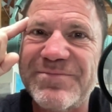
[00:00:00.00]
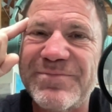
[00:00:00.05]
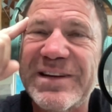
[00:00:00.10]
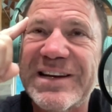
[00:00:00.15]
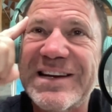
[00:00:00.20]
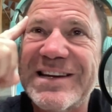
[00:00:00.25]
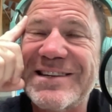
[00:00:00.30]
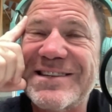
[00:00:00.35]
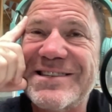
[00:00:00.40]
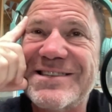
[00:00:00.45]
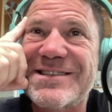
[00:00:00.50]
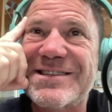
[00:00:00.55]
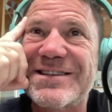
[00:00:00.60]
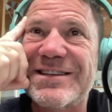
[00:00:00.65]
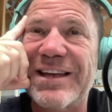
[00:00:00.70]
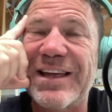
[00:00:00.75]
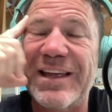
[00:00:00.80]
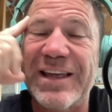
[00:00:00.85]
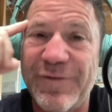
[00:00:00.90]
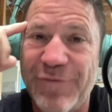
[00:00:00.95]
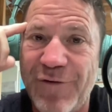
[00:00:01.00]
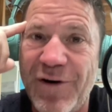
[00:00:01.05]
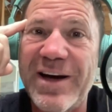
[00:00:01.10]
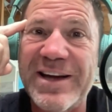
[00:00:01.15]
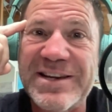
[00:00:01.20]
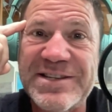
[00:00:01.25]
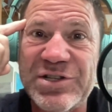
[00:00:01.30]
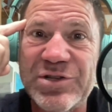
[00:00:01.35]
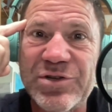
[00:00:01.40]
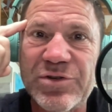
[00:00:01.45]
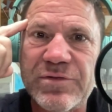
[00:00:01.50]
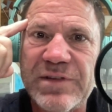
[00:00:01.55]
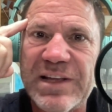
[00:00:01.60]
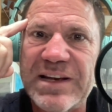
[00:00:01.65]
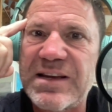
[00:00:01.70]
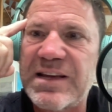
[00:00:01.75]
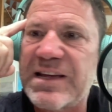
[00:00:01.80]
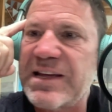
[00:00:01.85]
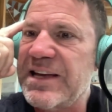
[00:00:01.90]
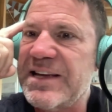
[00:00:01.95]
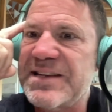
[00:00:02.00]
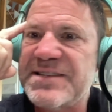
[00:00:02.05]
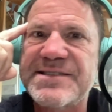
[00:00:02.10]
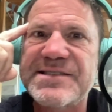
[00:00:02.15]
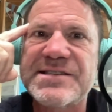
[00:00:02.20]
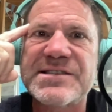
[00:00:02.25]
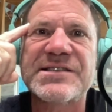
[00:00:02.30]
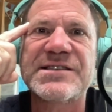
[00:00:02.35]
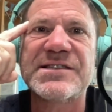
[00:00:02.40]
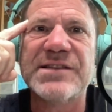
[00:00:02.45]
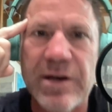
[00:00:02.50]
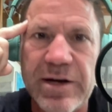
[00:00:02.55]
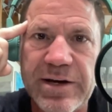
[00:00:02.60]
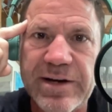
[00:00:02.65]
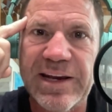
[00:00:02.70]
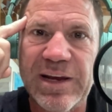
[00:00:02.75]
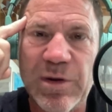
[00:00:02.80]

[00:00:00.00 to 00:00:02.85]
because if I do, then kids certainly